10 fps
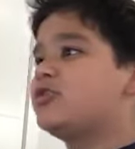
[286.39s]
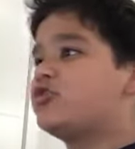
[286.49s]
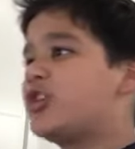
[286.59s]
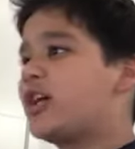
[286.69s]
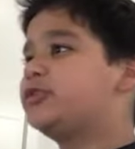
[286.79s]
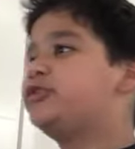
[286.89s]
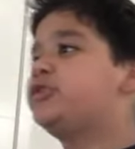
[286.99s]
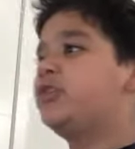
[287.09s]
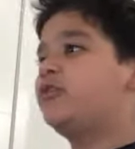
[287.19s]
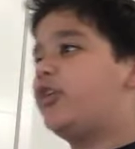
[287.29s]

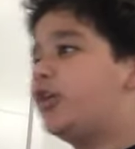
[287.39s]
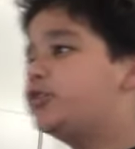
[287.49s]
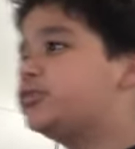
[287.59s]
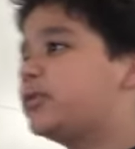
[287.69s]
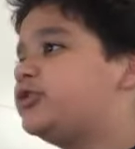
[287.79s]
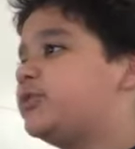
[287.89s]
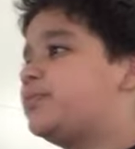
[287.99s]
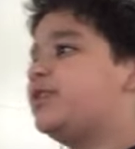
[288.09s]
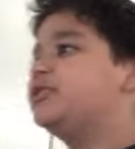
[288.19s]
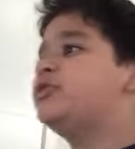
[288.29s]
checks, false
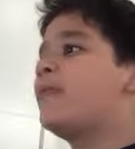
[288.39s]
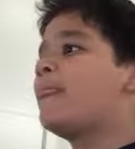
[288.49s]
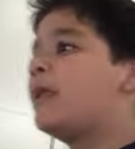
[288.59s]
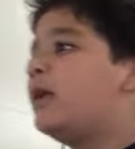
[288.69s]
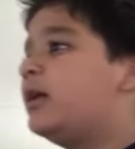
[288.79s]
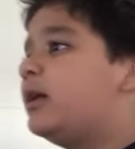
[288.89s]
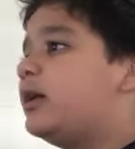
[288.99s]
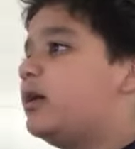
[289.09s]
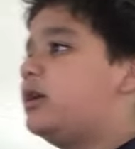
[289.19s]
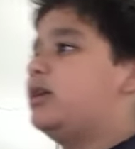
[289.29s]
recipes,
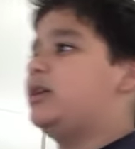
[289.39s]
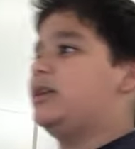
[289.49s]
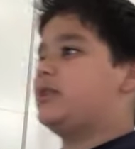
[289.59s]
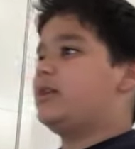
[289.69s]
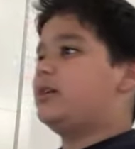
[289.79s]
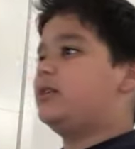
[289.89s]
and